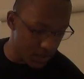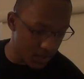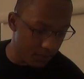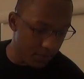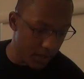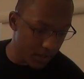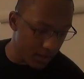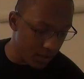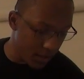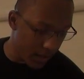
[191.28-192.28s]
is
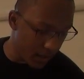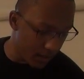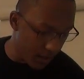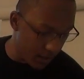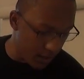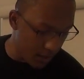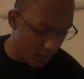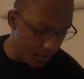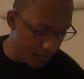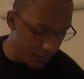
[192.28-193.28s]
completed, I can then tick
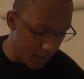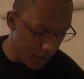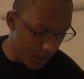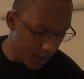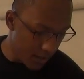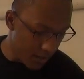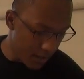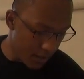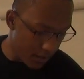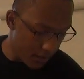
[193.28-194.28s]
off
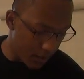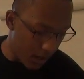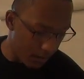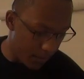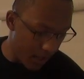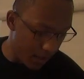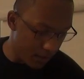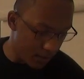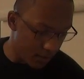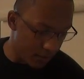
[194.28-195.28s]
the
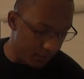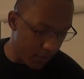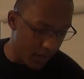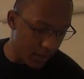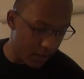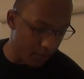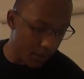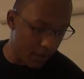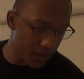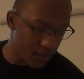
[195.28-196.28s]
update of my LinkedIn
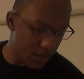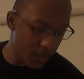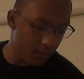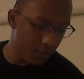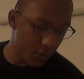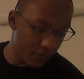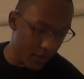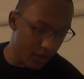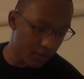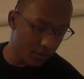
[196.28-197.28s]
page and then move
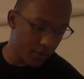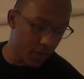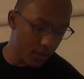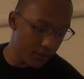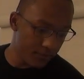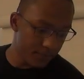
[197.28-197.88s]
down to done.